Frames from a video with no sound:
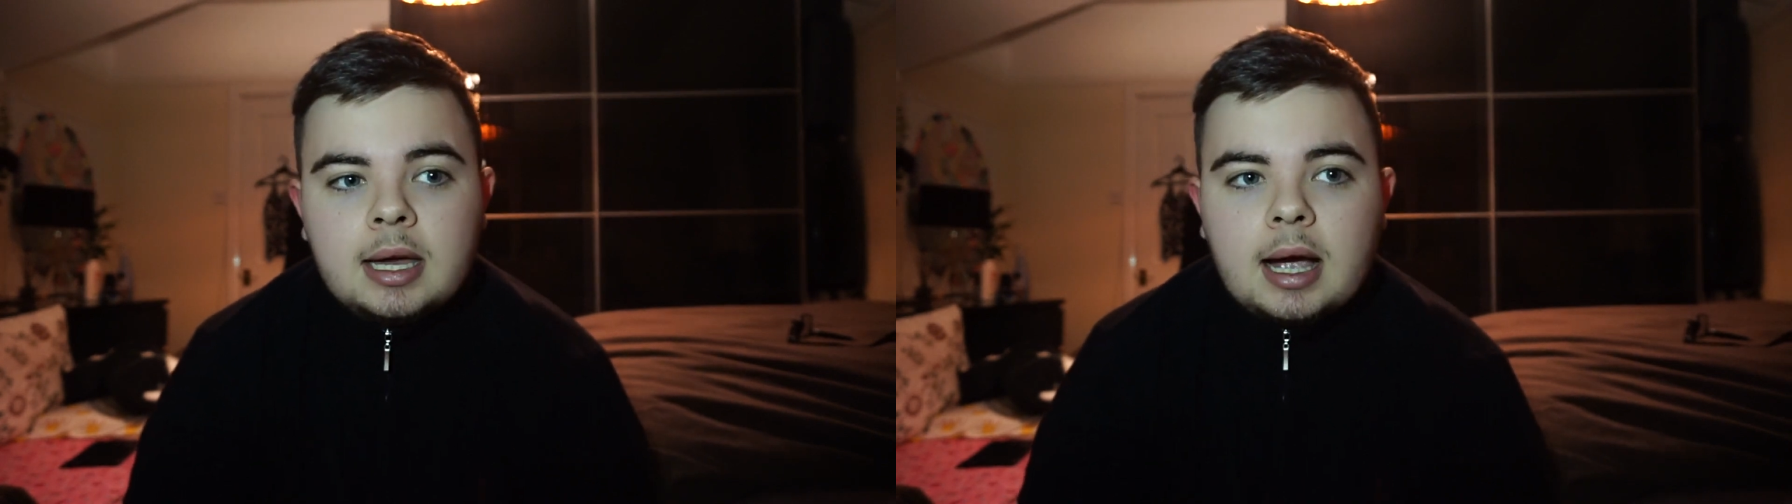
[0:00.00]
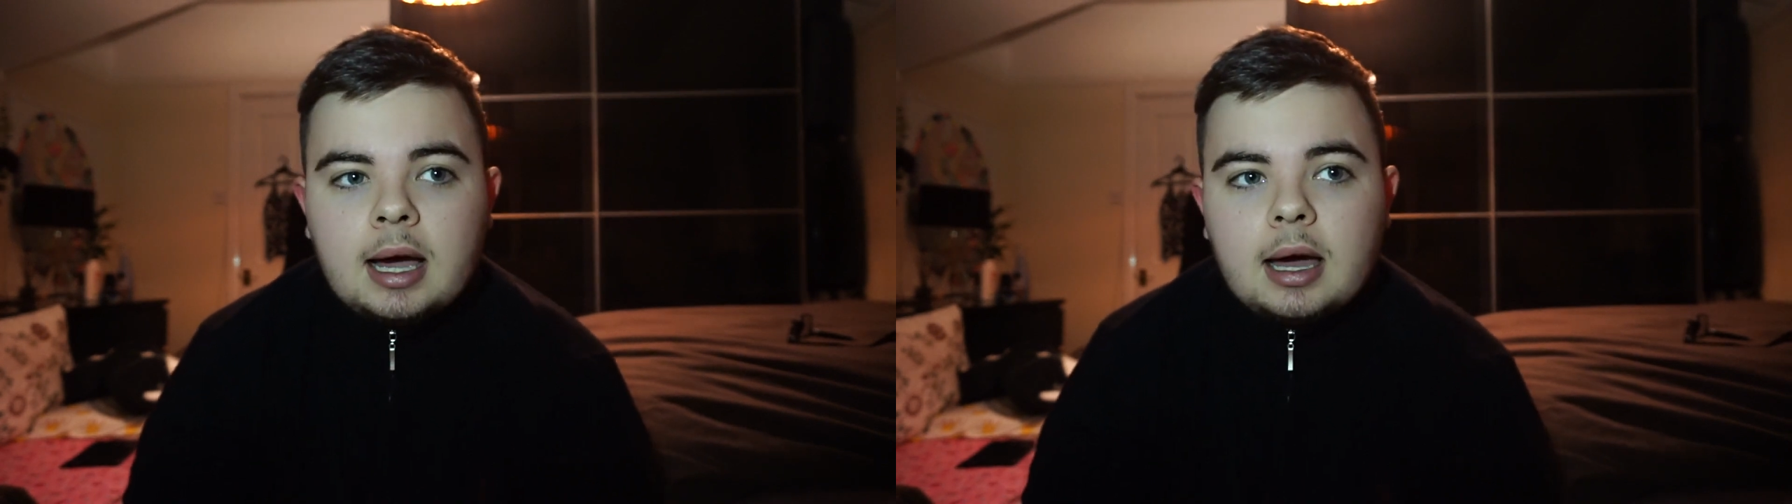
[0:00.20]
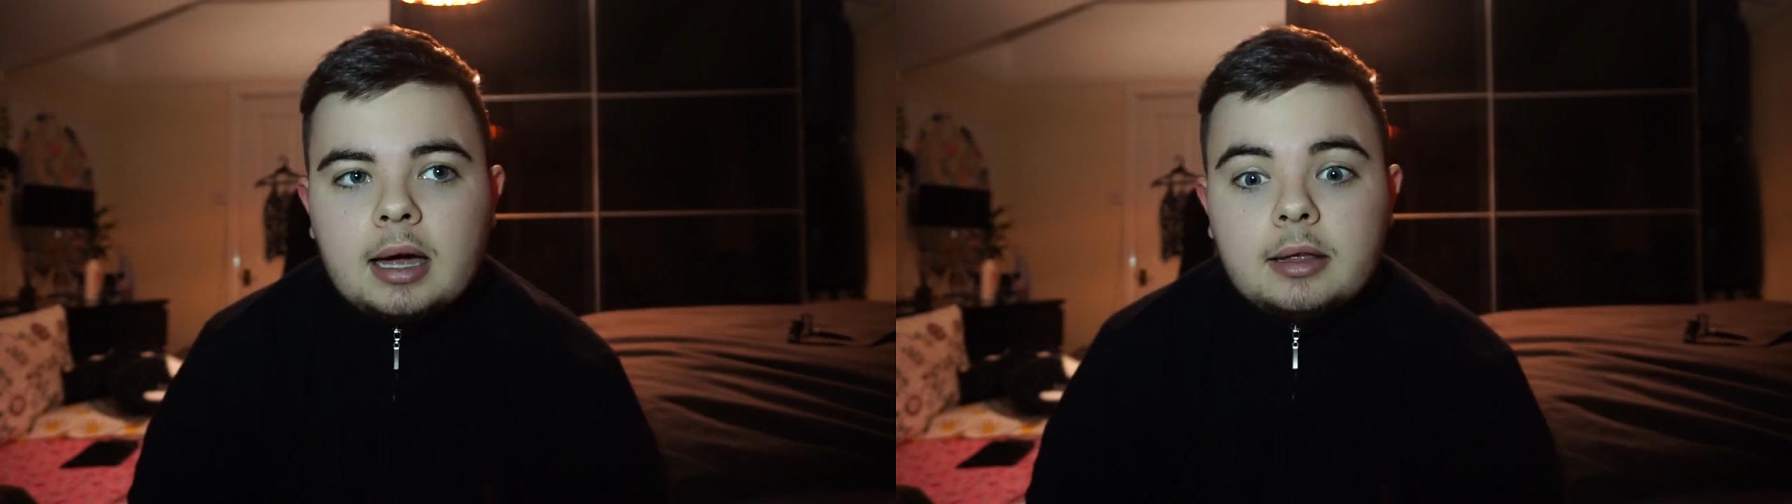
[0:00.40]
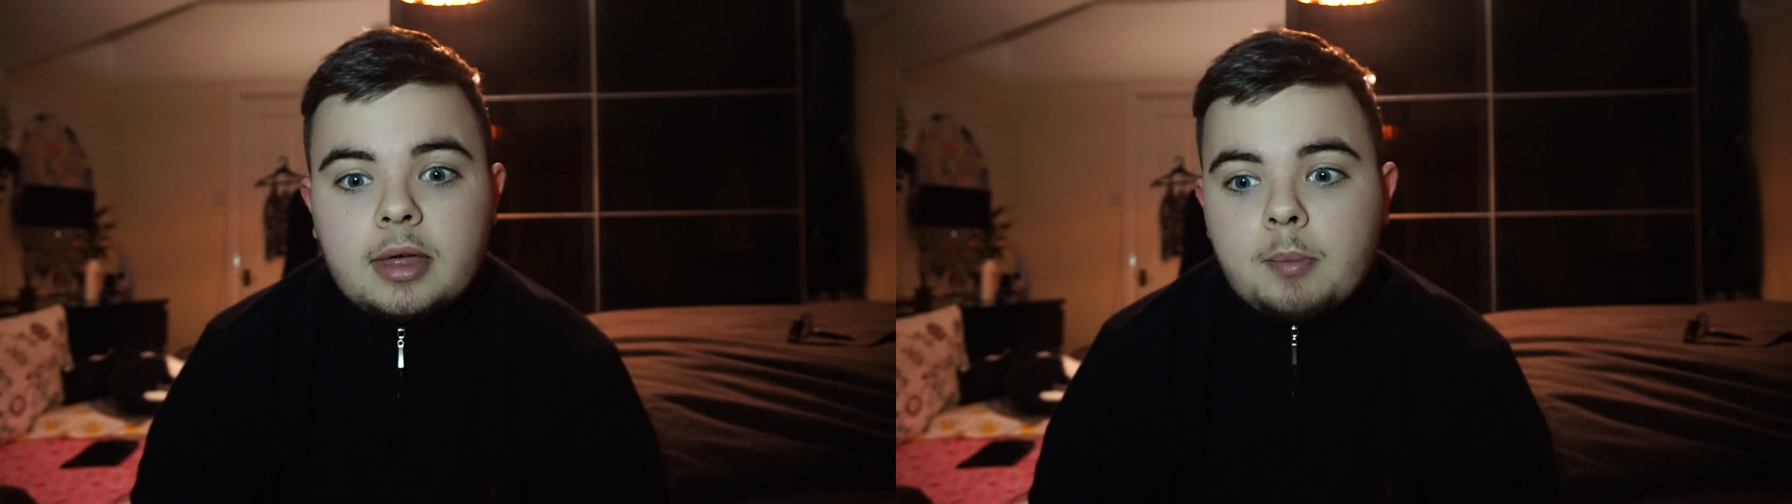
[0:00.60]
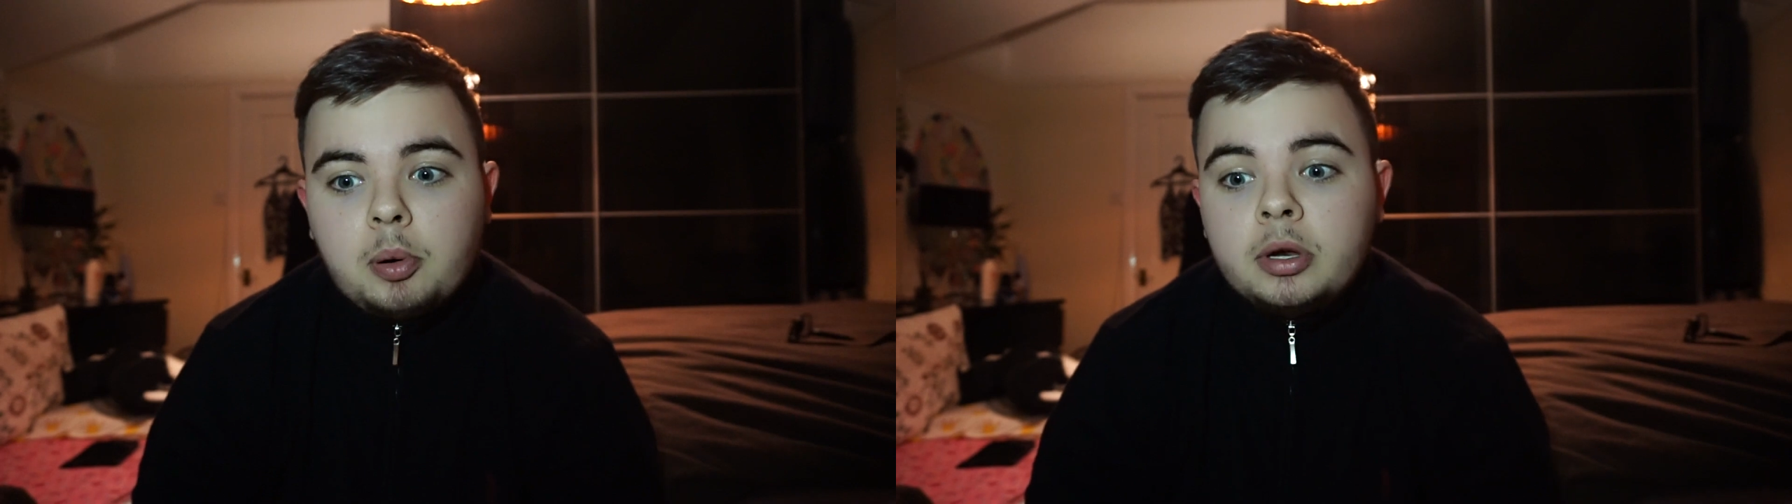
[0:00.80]
And at
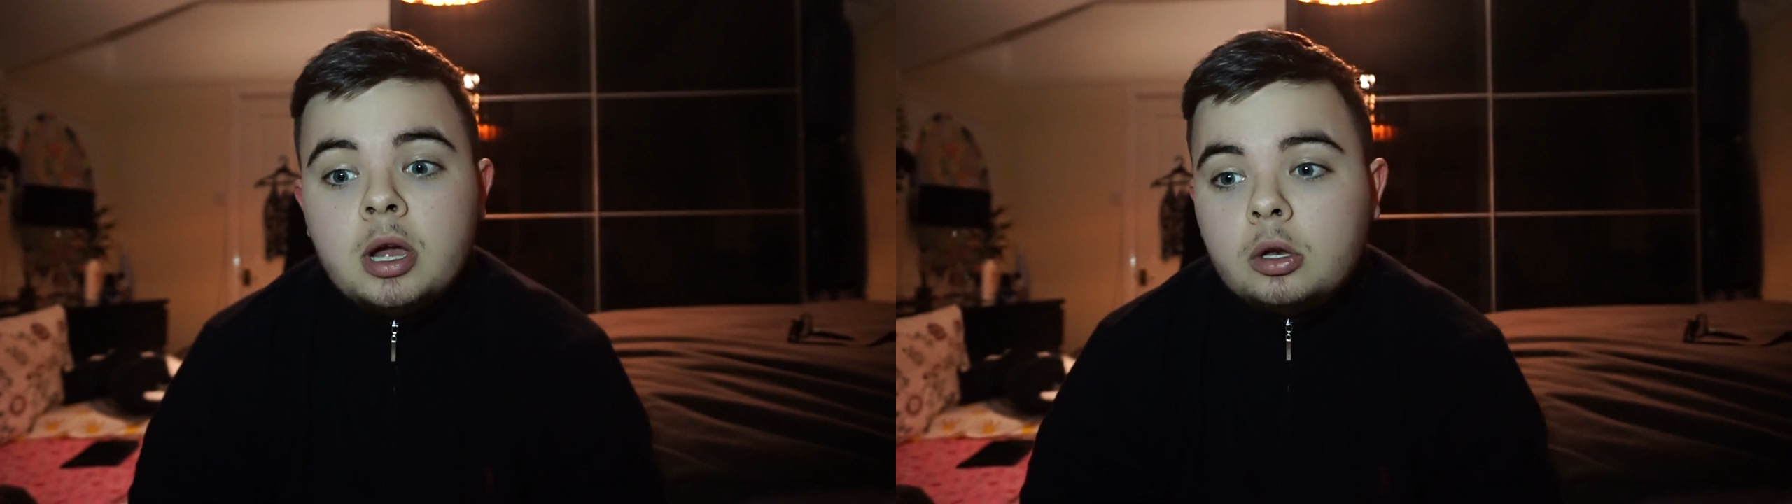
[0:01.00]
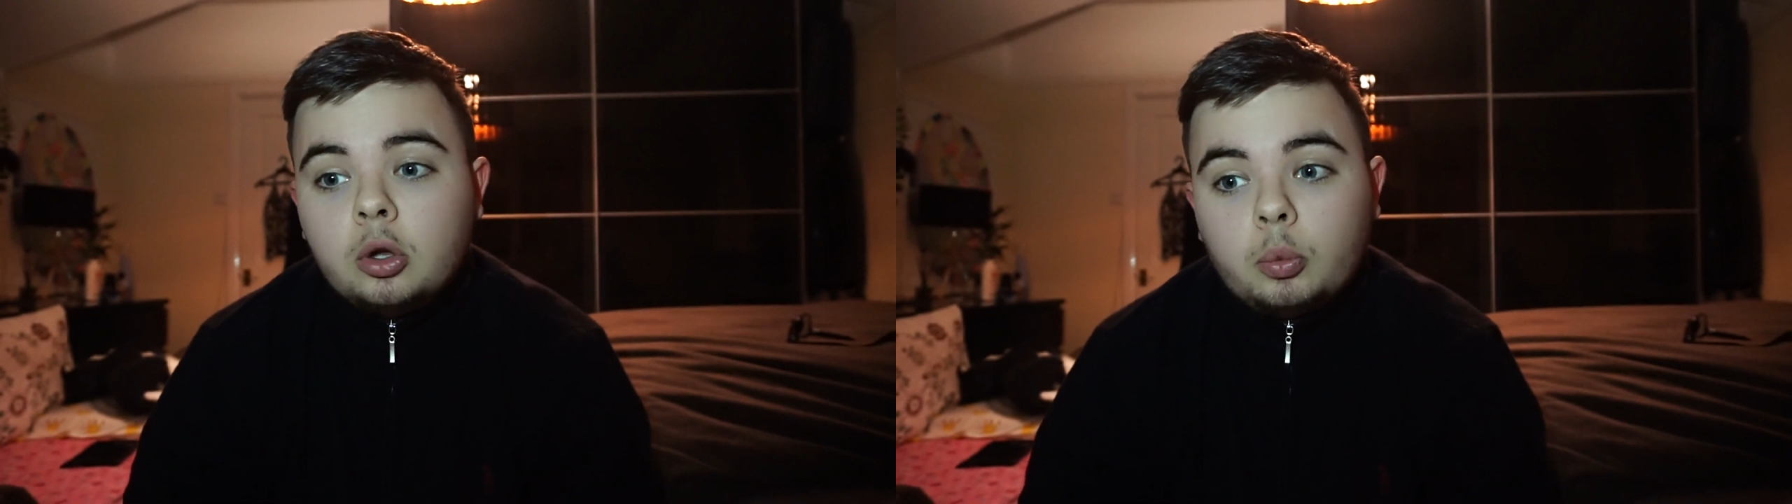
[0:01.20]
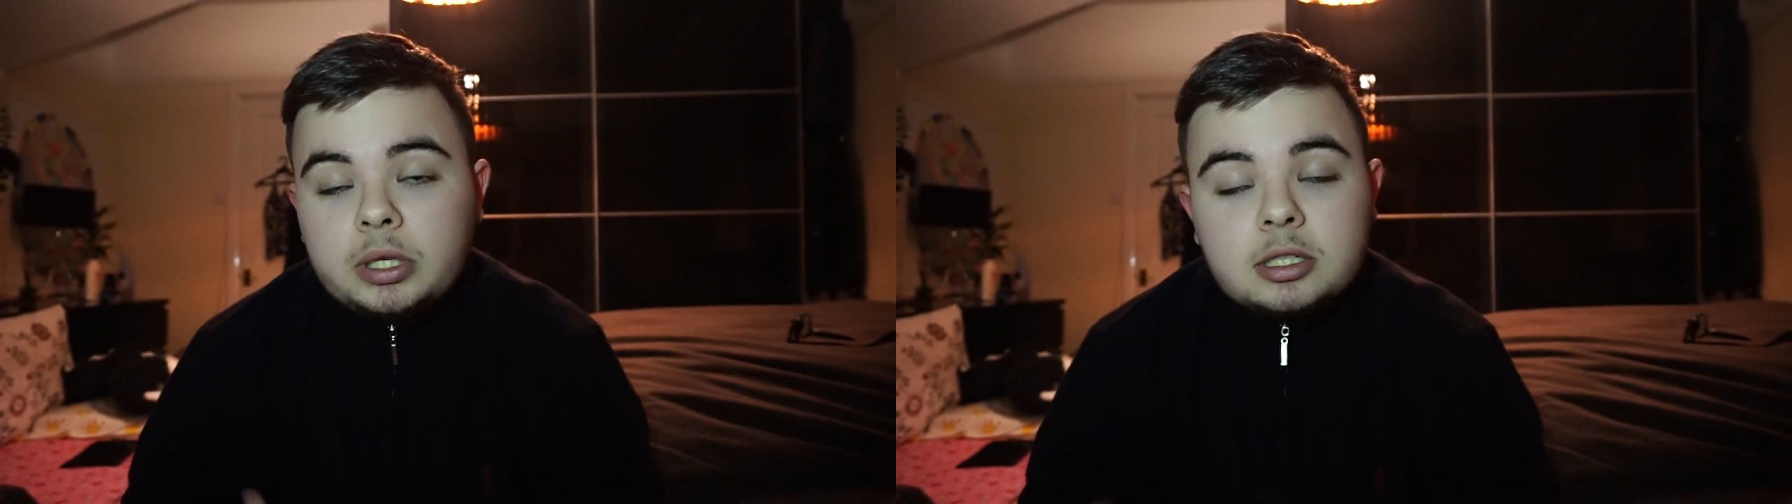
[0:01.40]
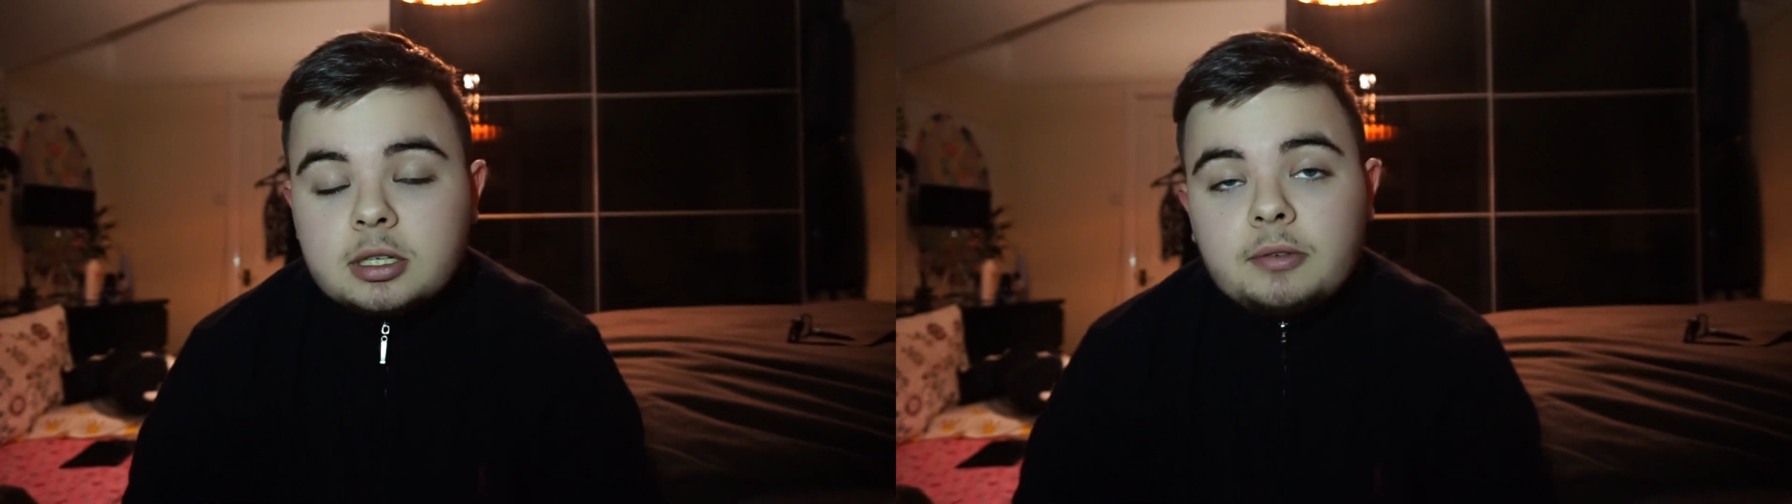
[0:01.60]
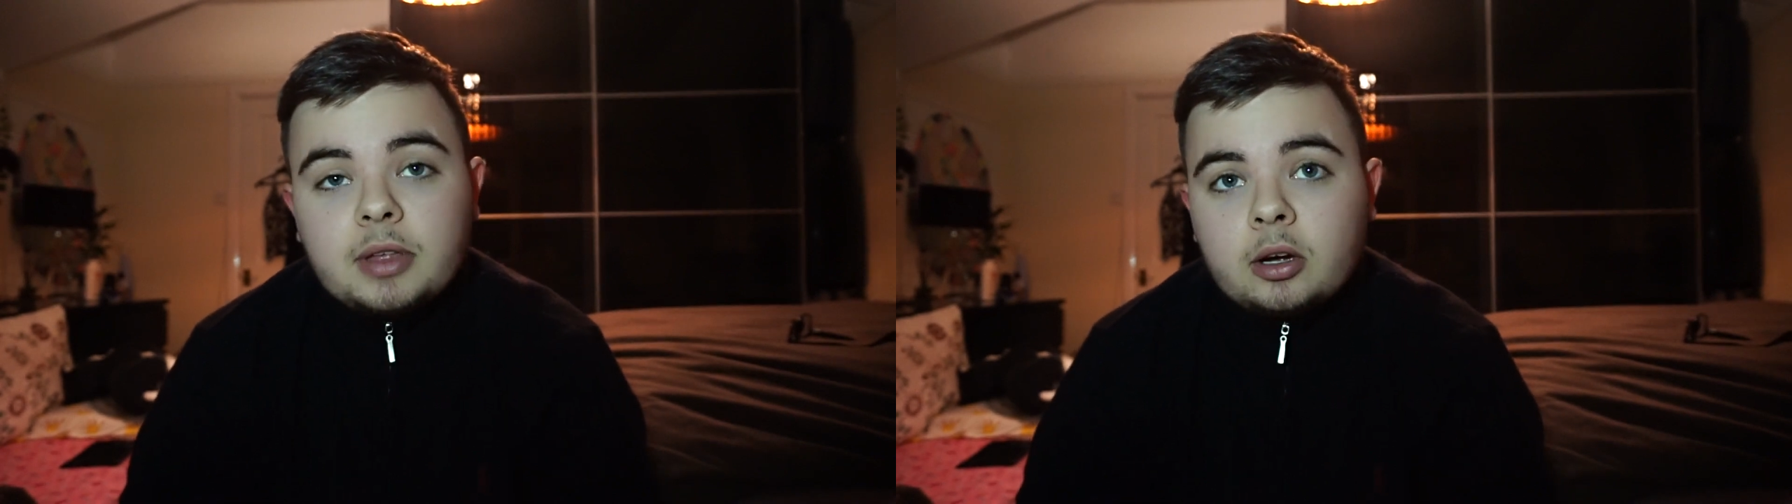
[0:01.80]
that point, look, we
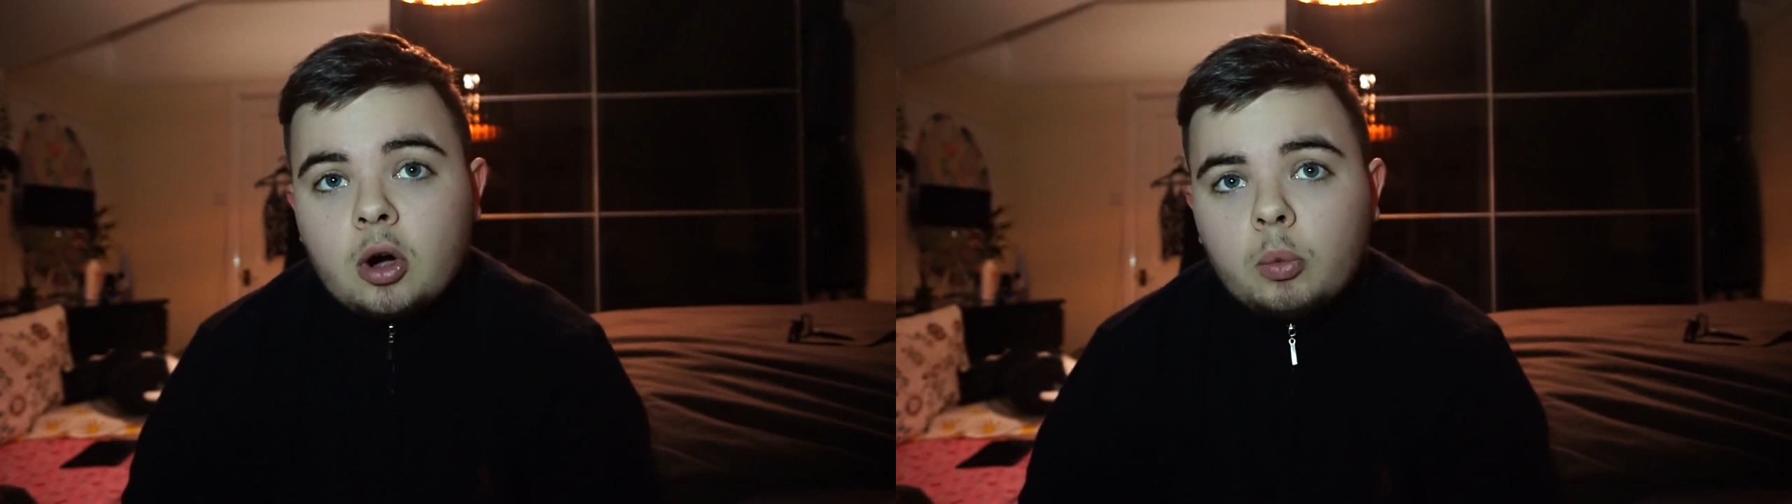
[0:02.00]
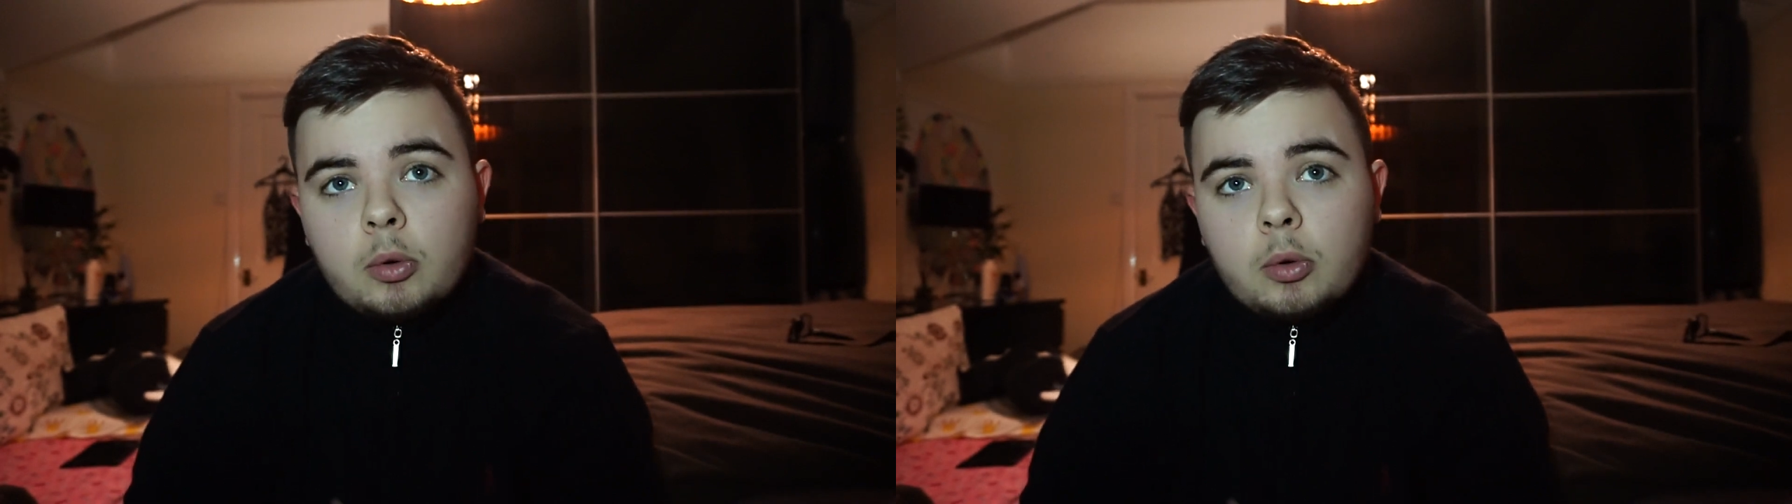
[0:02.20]
deserved that goal.